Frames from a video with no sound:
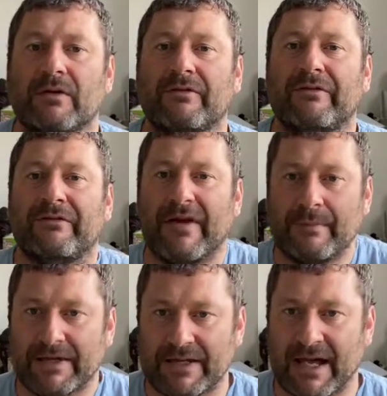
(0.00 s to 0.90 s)
the
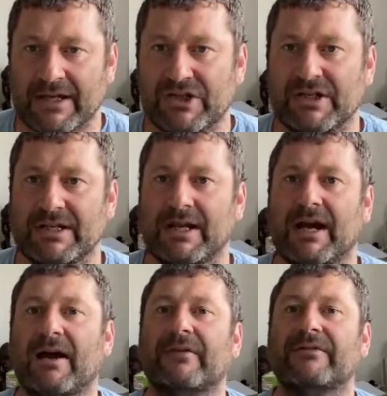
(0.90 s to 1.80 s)
feminine energy, how they're